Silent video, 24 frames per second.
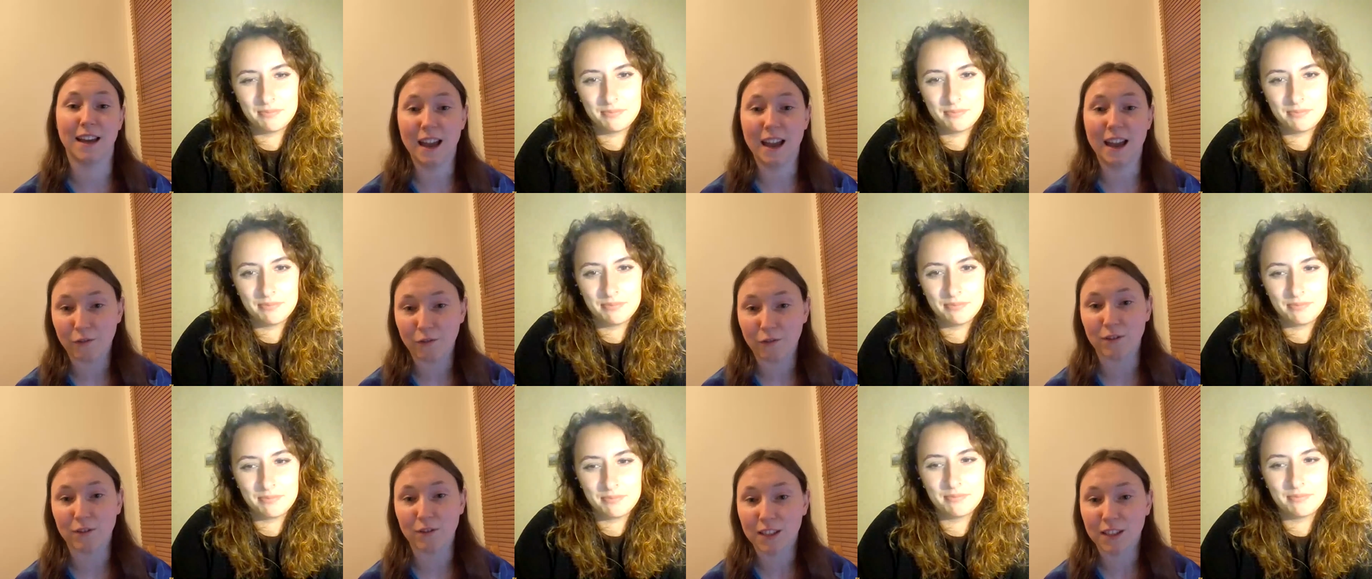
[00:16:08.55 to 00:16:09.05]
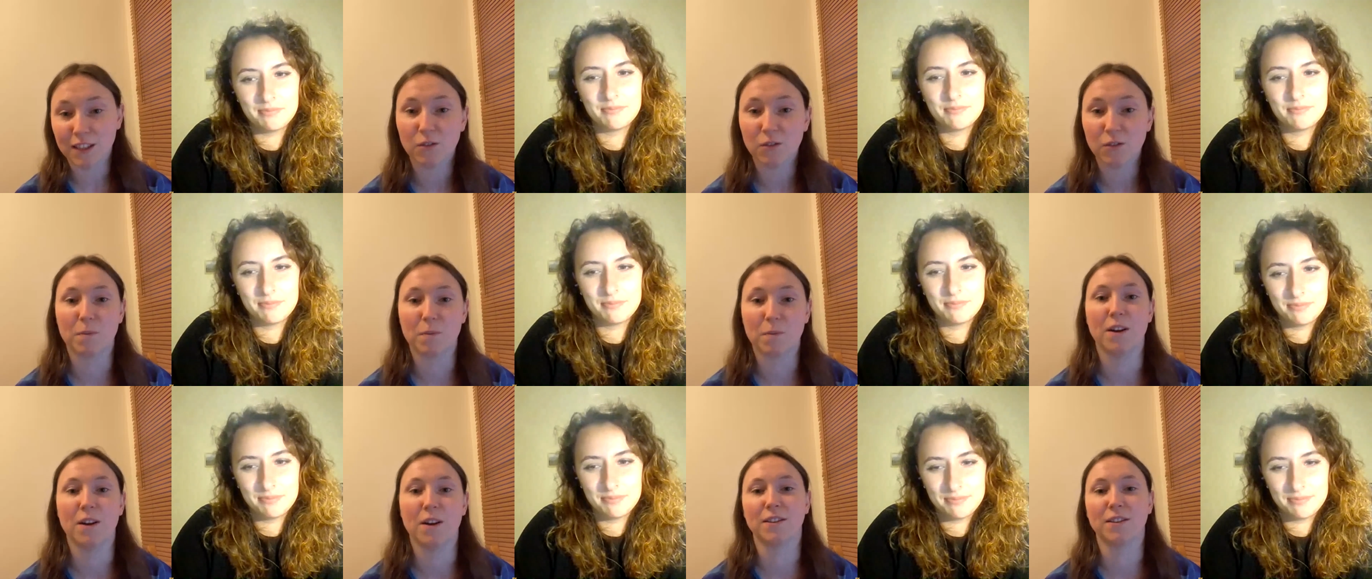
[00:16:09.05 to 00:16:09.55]
Speaker 1: Every single
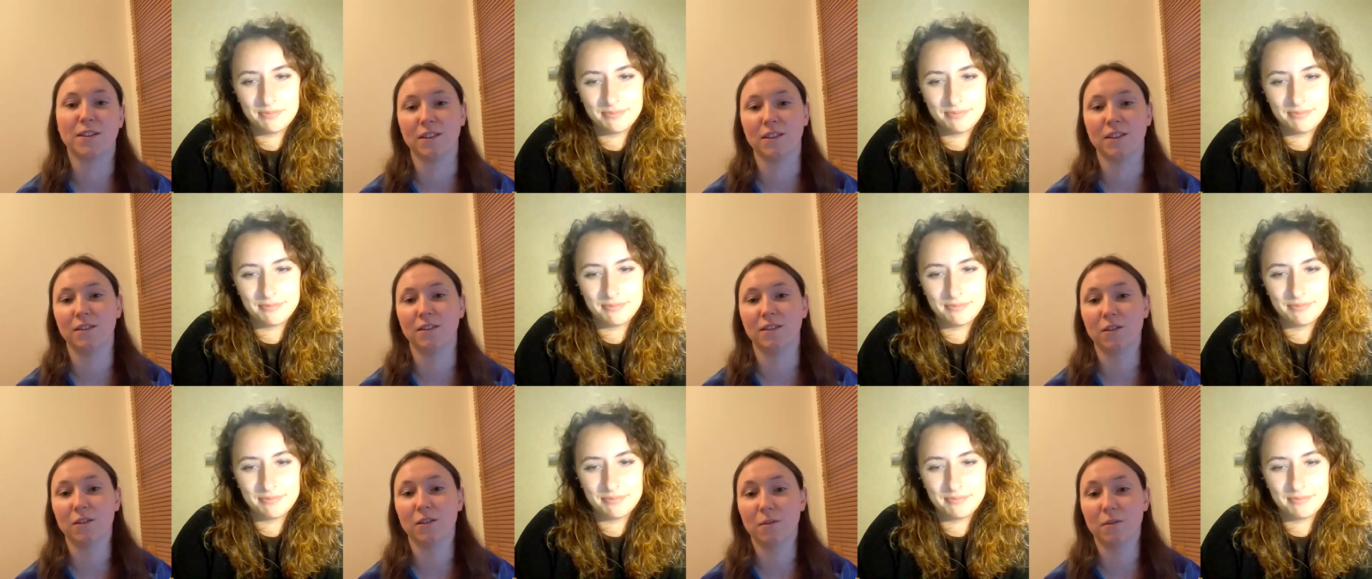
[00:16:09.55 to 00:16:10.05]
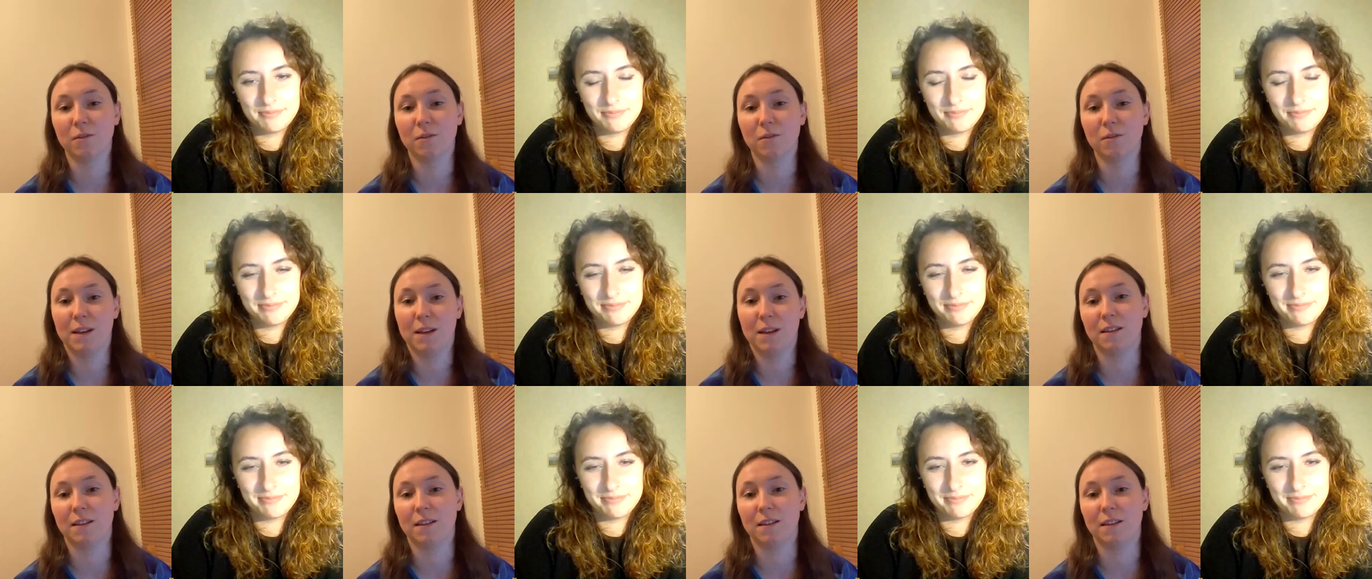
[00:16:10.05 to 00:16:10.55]
person can
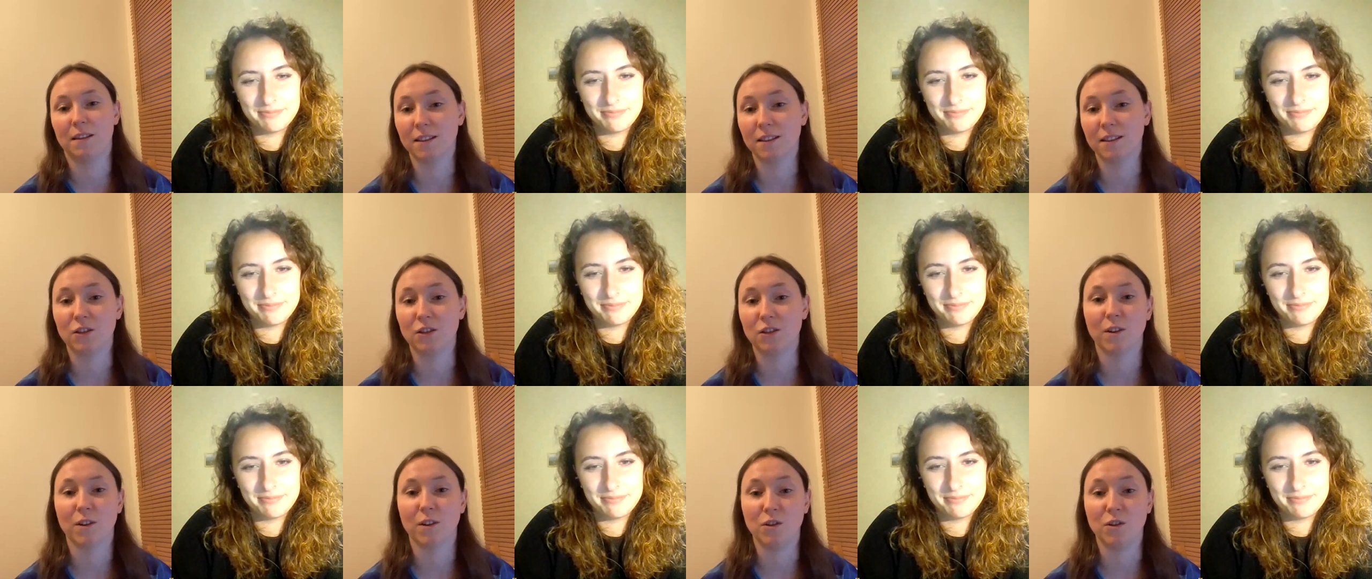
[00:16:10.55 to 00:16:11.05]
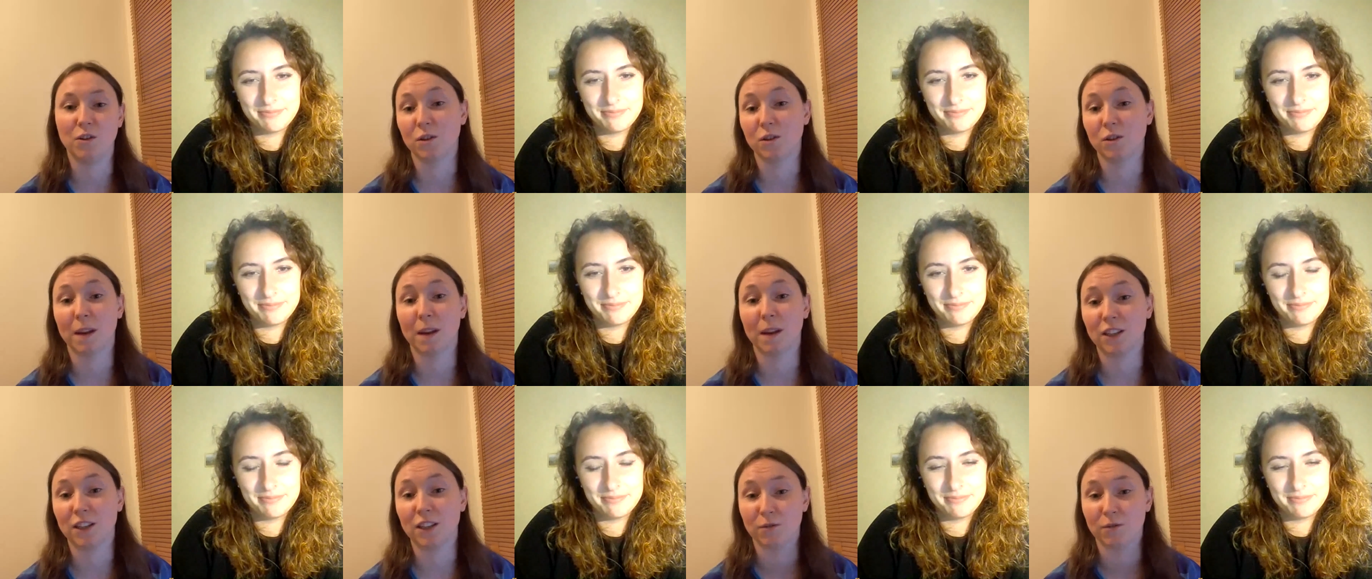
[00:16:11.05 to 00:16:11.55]
be a snitch runner. You
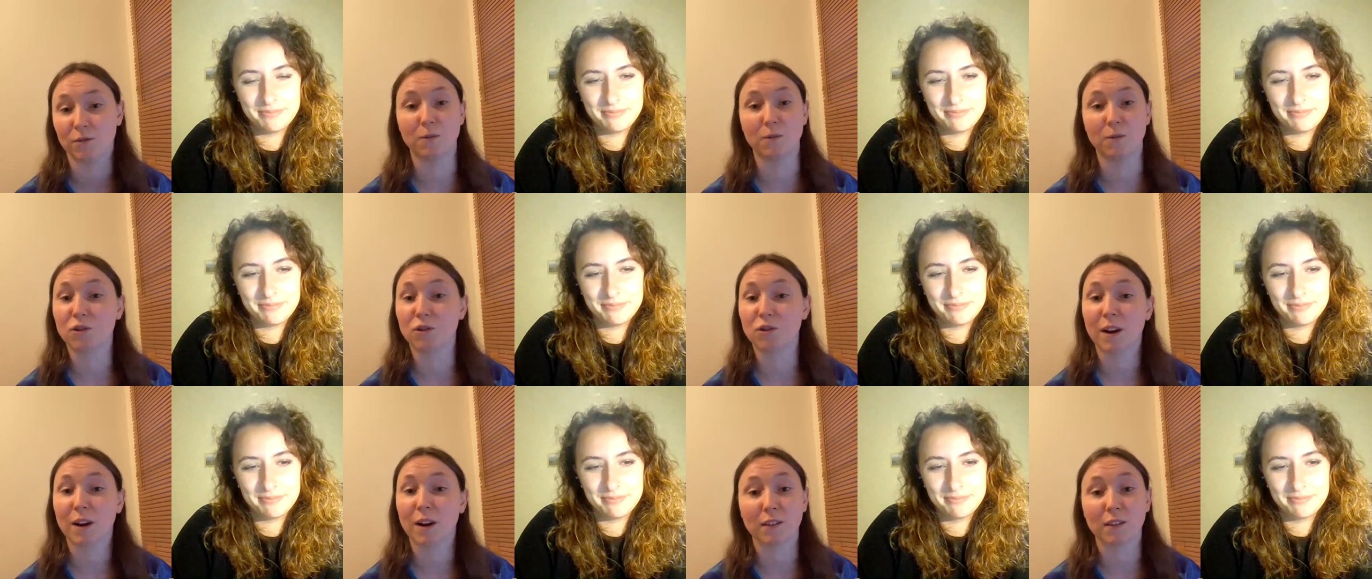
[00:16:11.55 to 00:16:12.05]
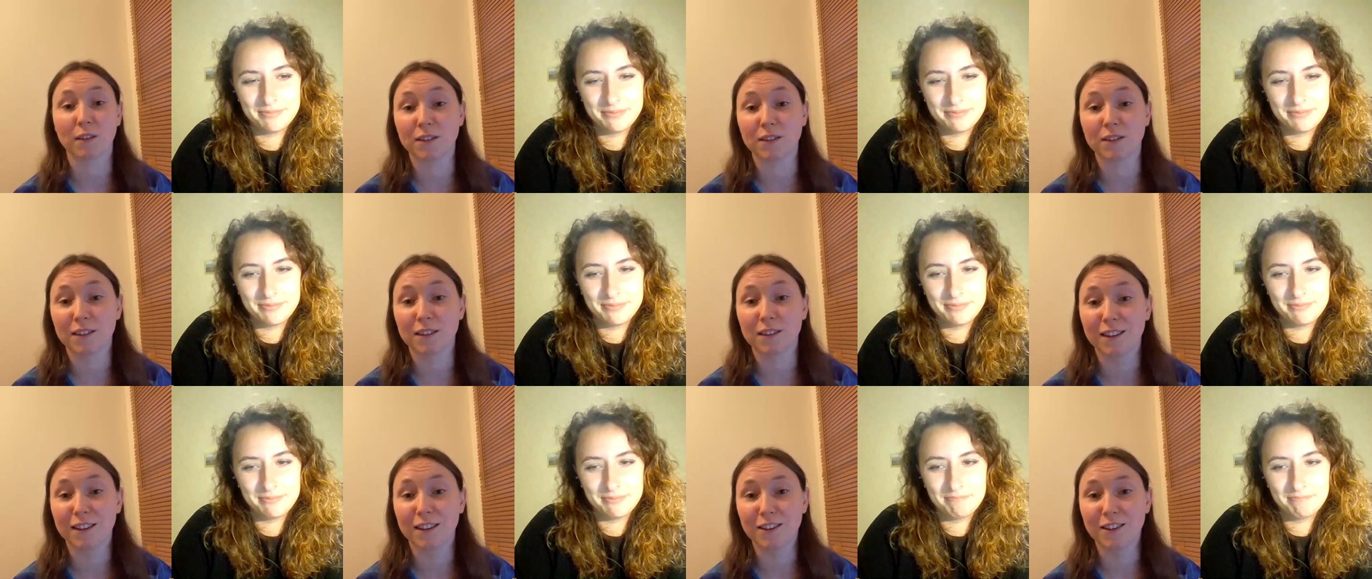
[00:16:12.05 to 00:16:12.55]
just play to your own
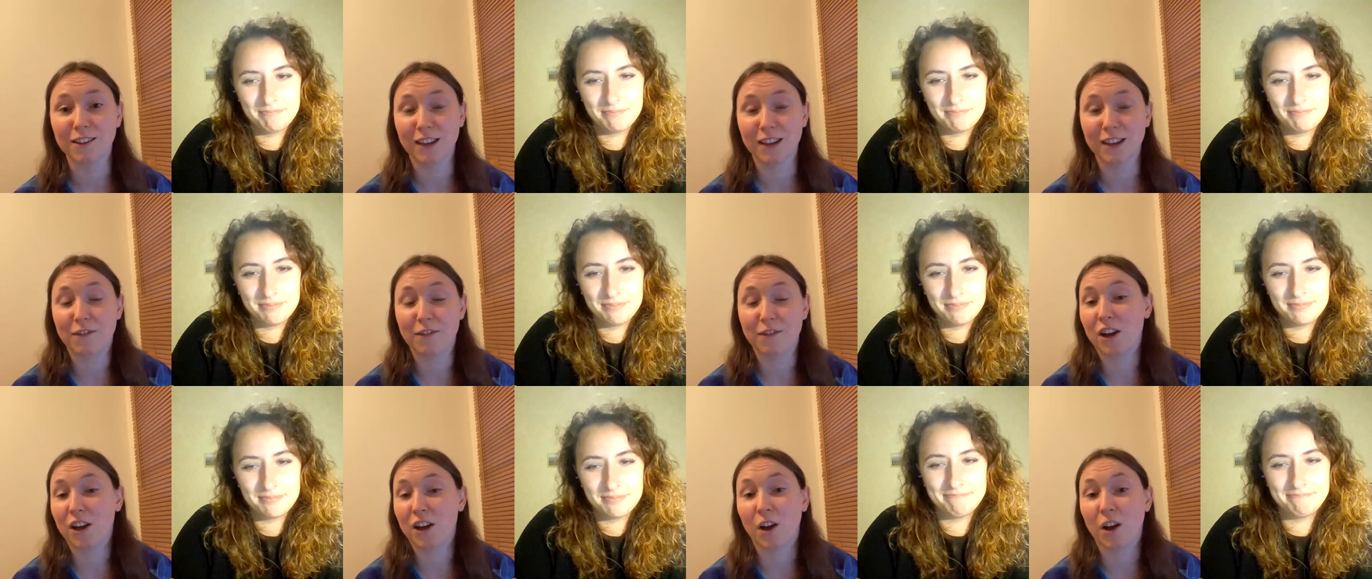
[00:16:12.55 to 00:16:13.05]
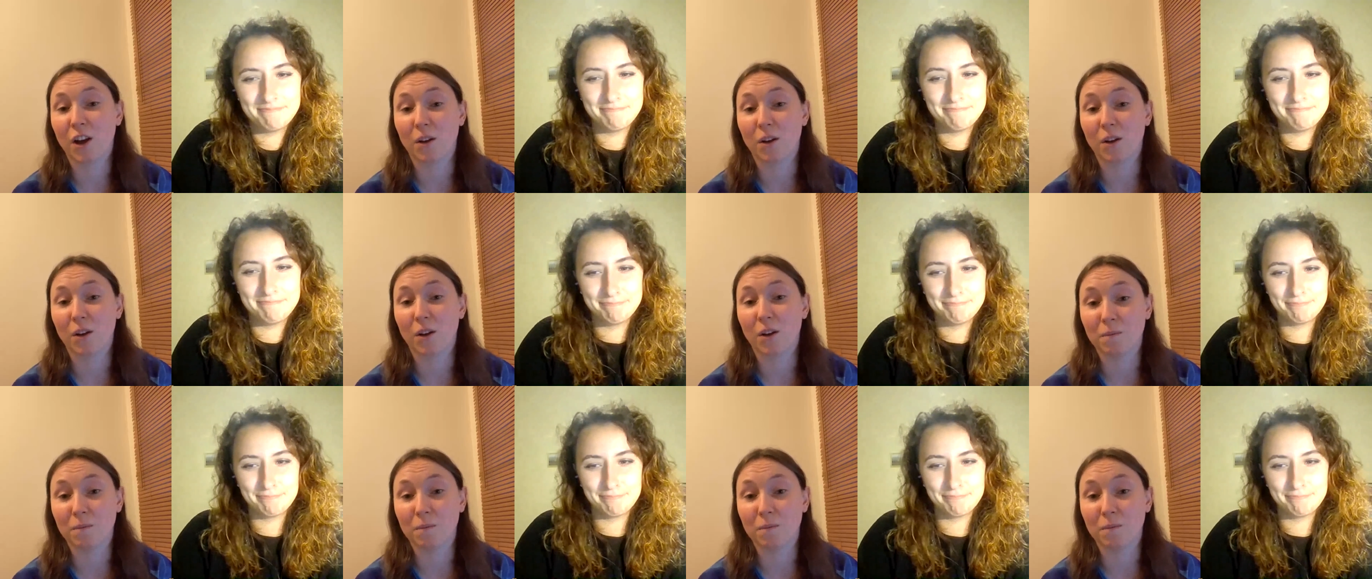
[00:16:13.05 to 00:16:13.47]
strengths. Give it a go.